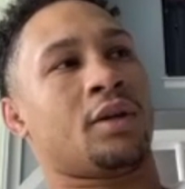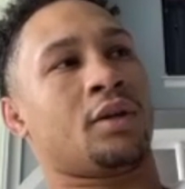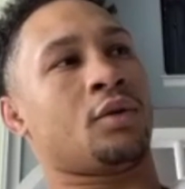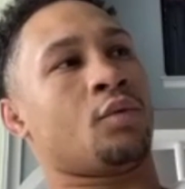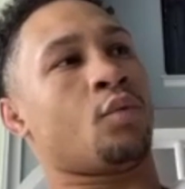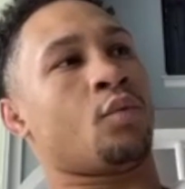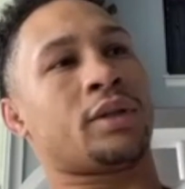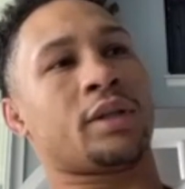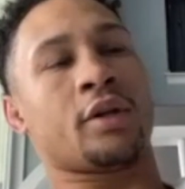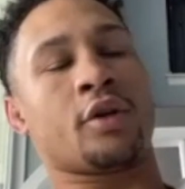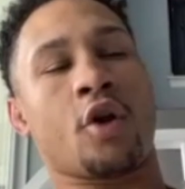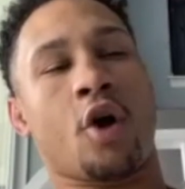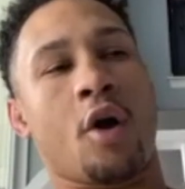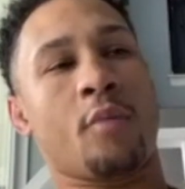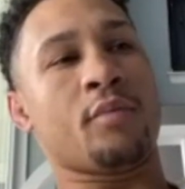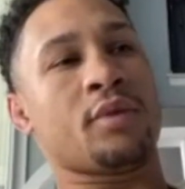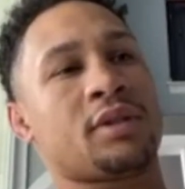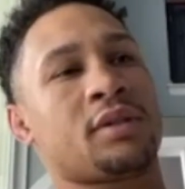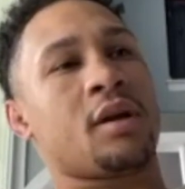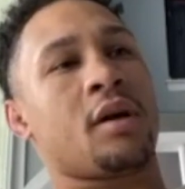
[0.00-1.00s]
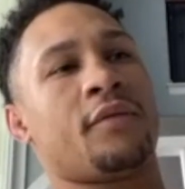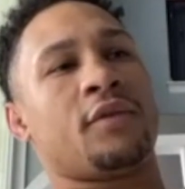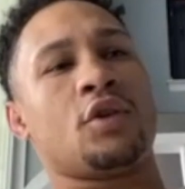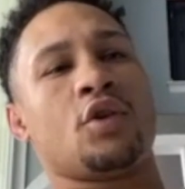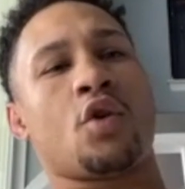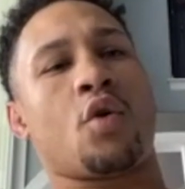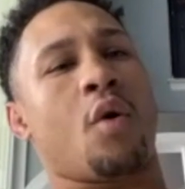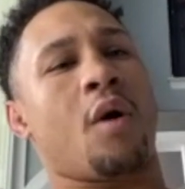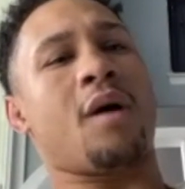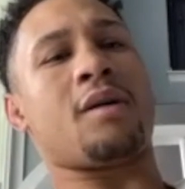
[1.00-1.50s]
with the normal stuff, you
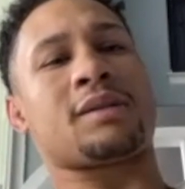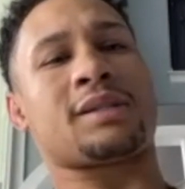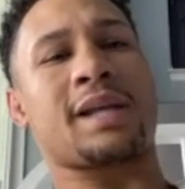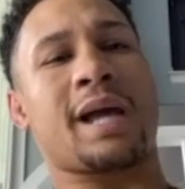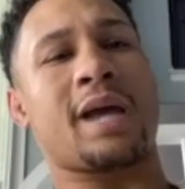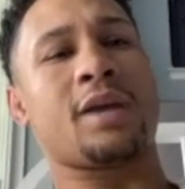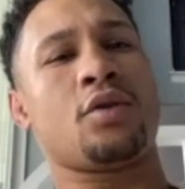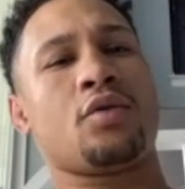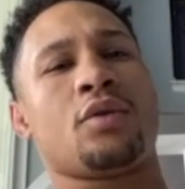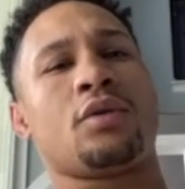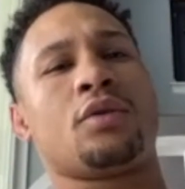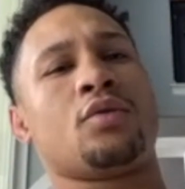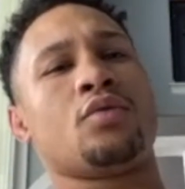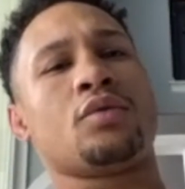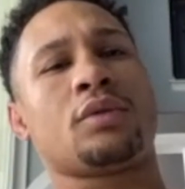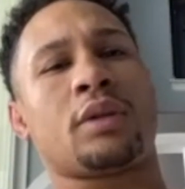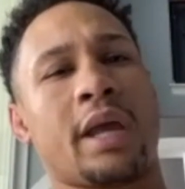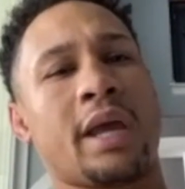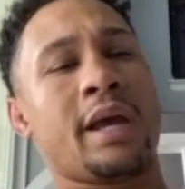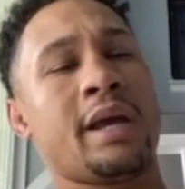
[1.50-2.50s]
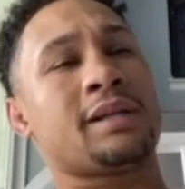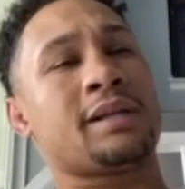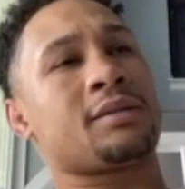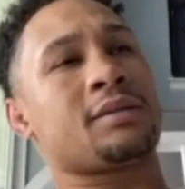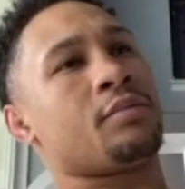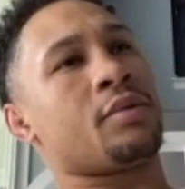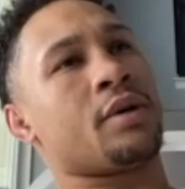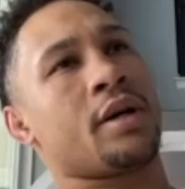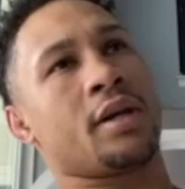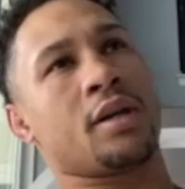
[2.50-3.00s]
can go outside, you can do things.
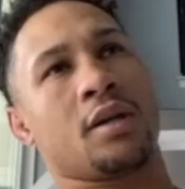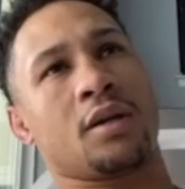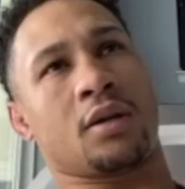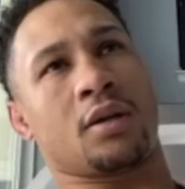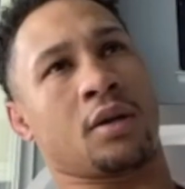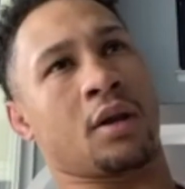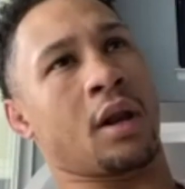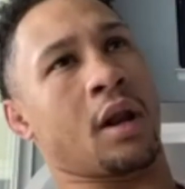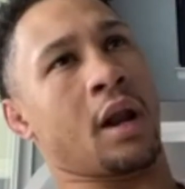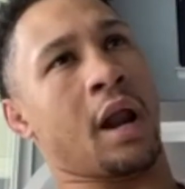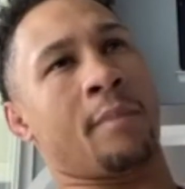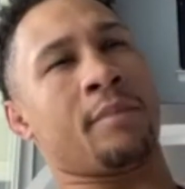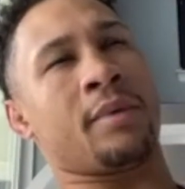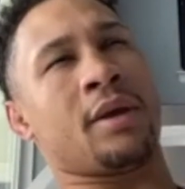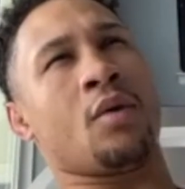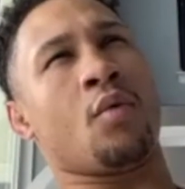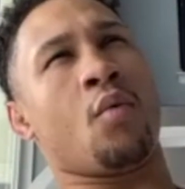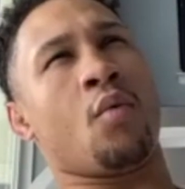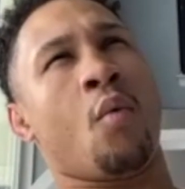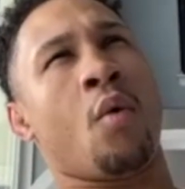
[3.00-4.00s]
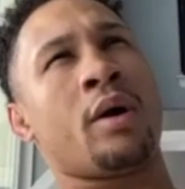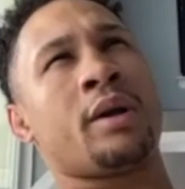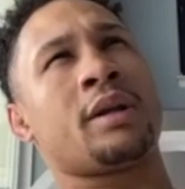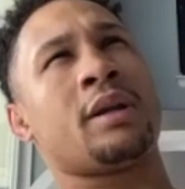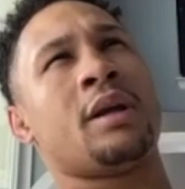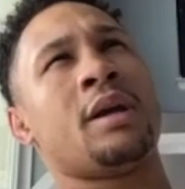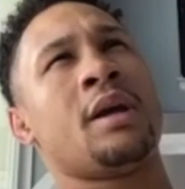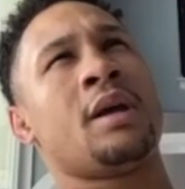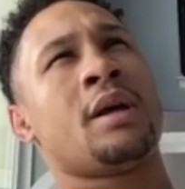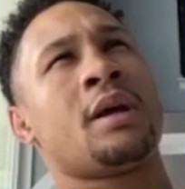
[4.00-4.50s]
But, I mean, one,
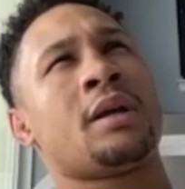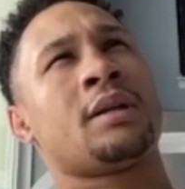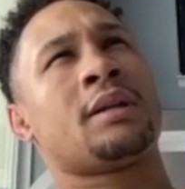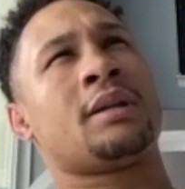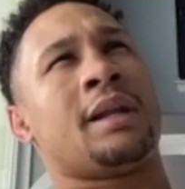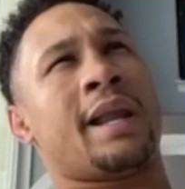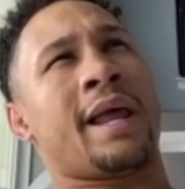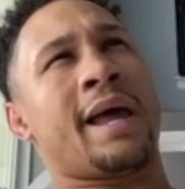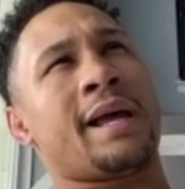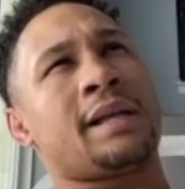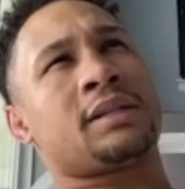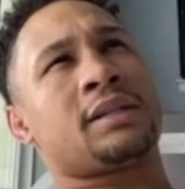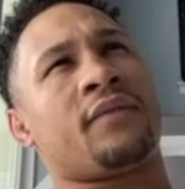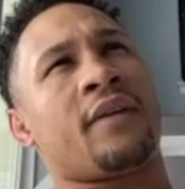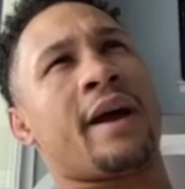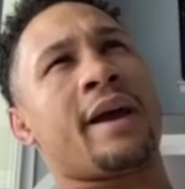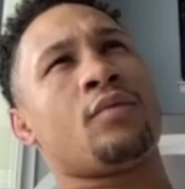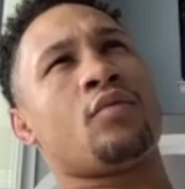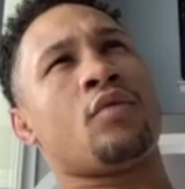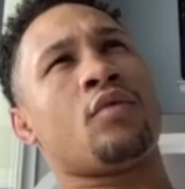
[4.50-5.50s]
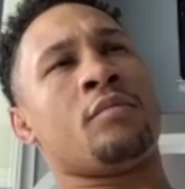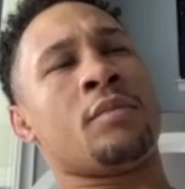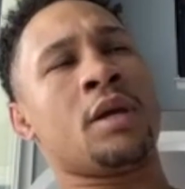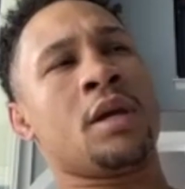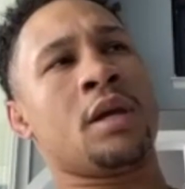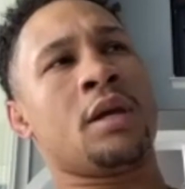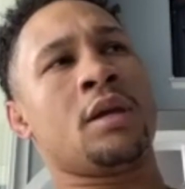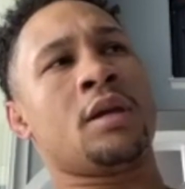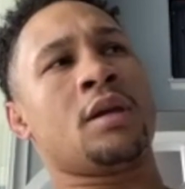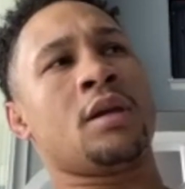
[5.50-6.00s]
the last fight with
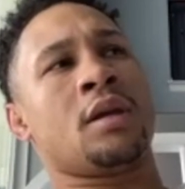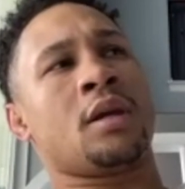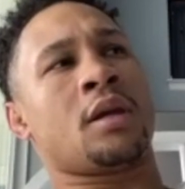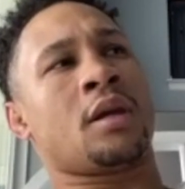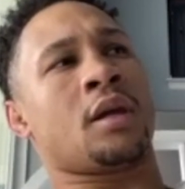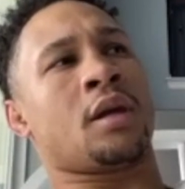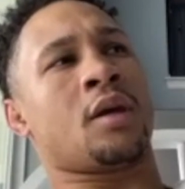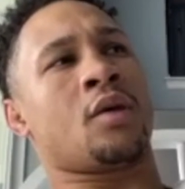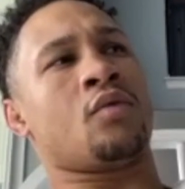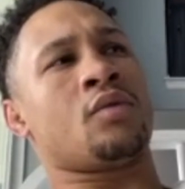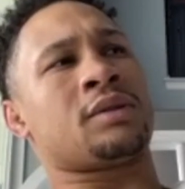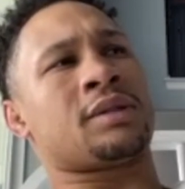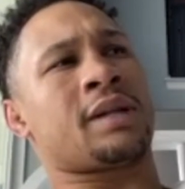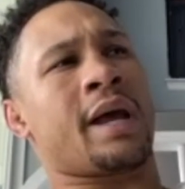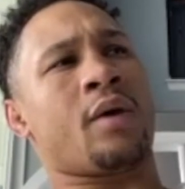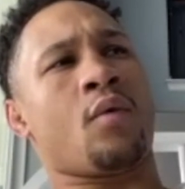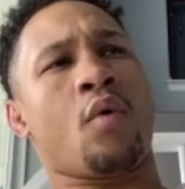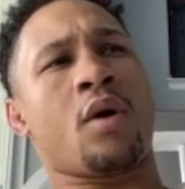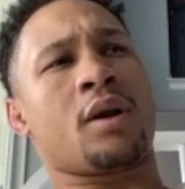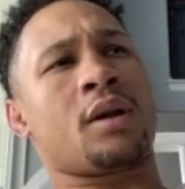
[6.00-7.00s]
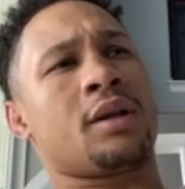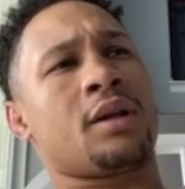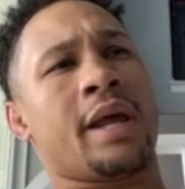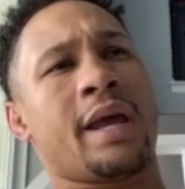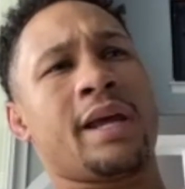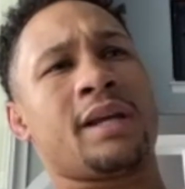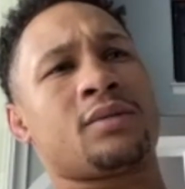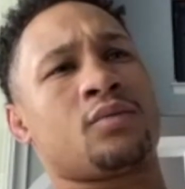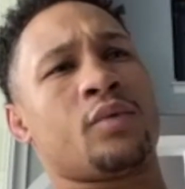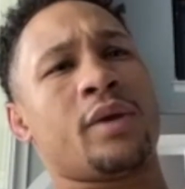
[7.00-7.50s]
me, it was like one of the
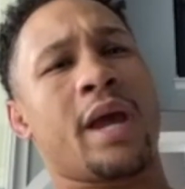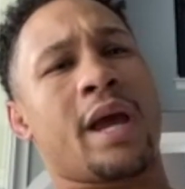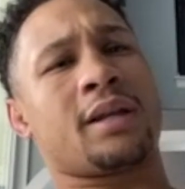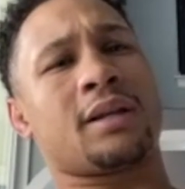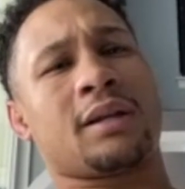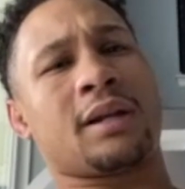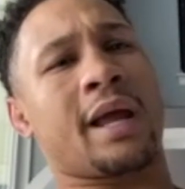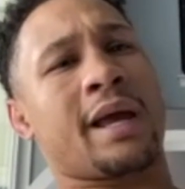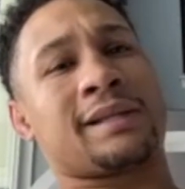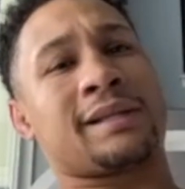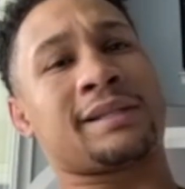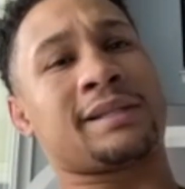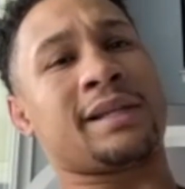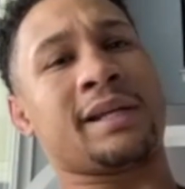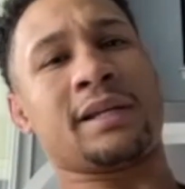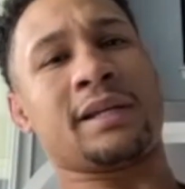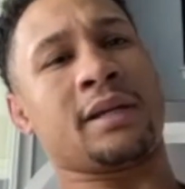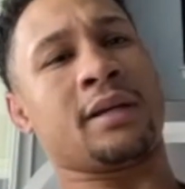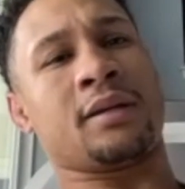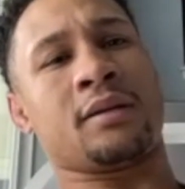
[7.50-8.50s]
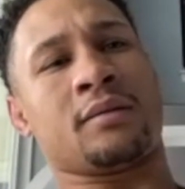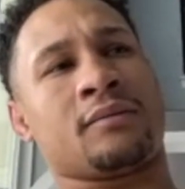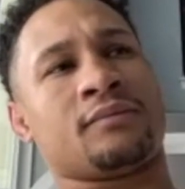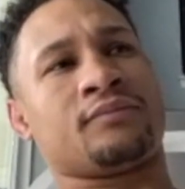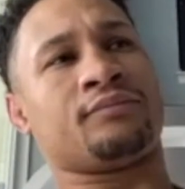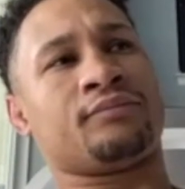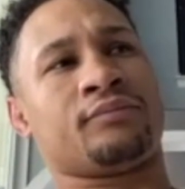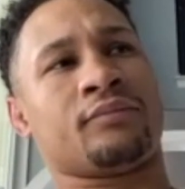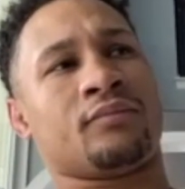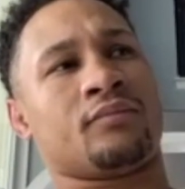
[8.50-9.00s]
days we had to like sit in the
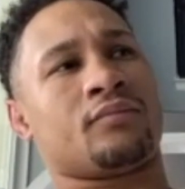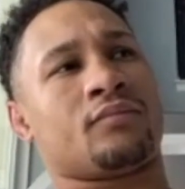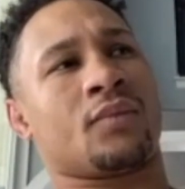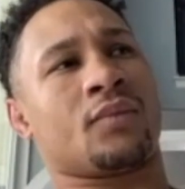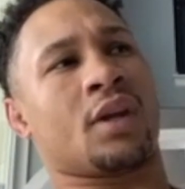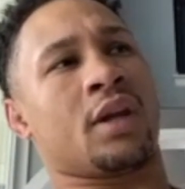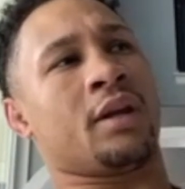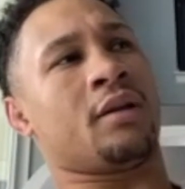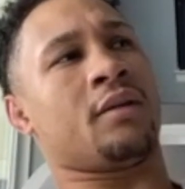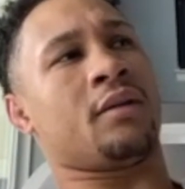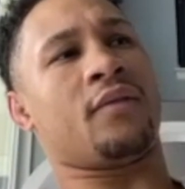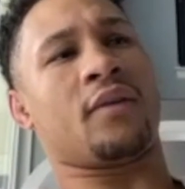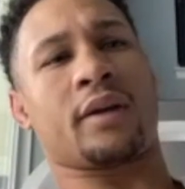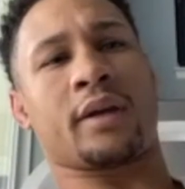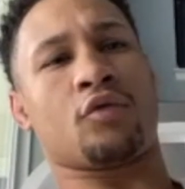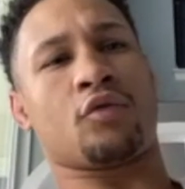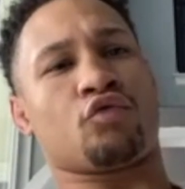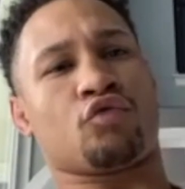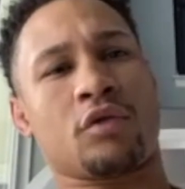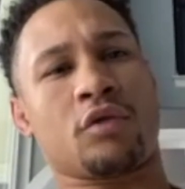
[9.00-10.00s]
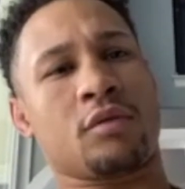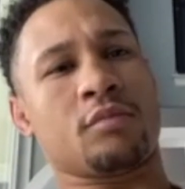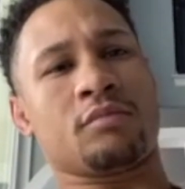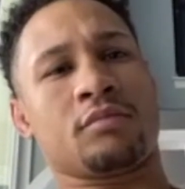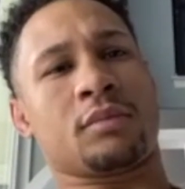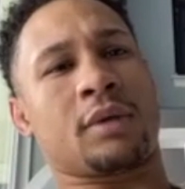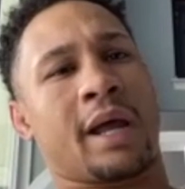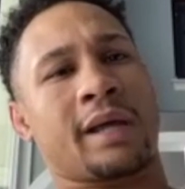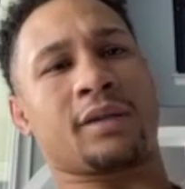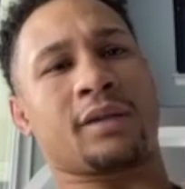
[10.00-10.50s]
in a fucking
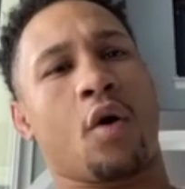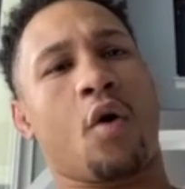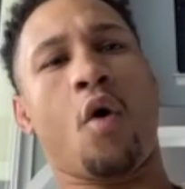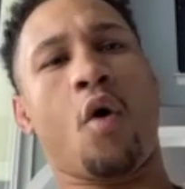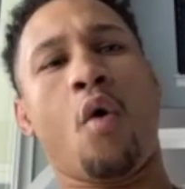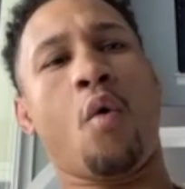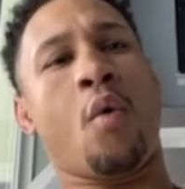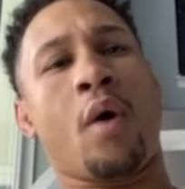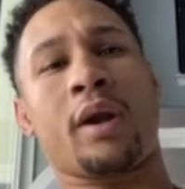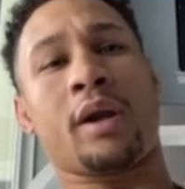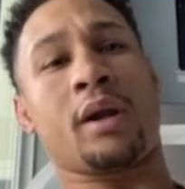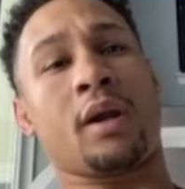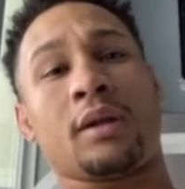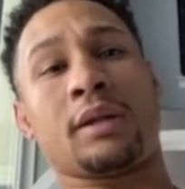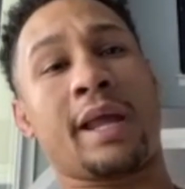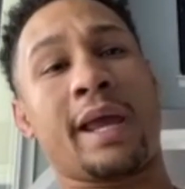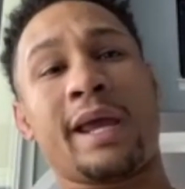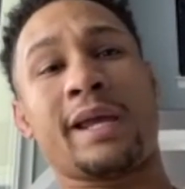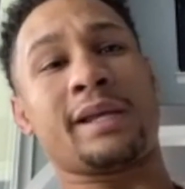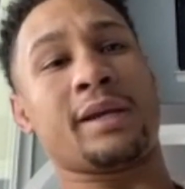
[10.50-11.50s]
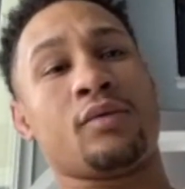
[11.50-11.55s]
room, like the whole one of the day.